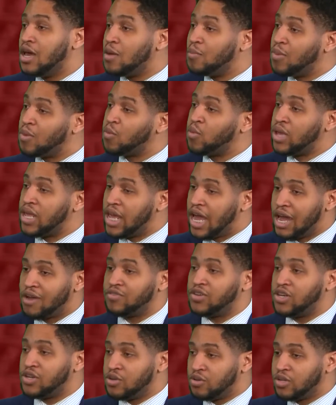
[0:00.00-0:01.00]
But we have
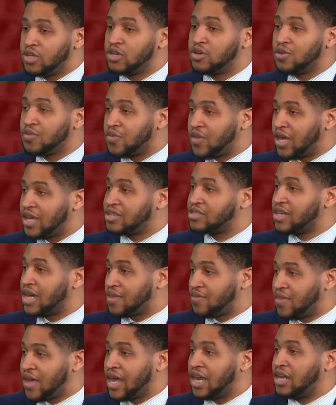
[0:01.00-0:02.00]
to do little things
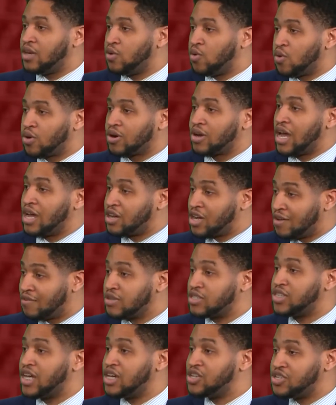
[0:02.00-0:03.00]
like that in order,
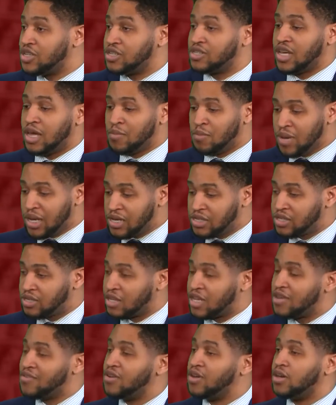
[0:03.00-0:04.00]
conversations and me
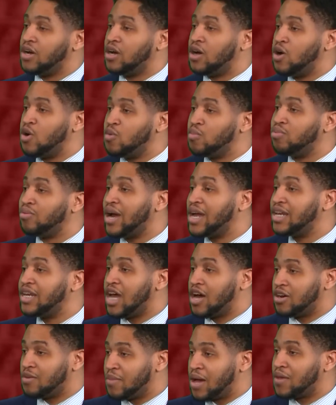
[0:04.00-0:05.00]
giving a whole
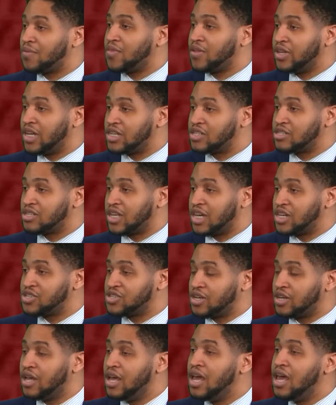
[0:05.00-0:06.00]
breakdown about the
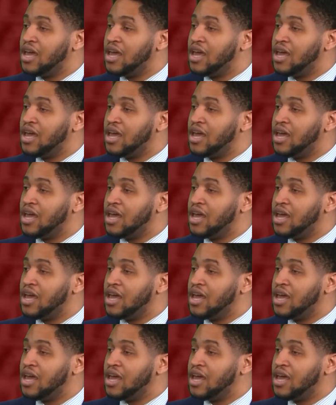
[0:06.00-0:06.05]
legislation,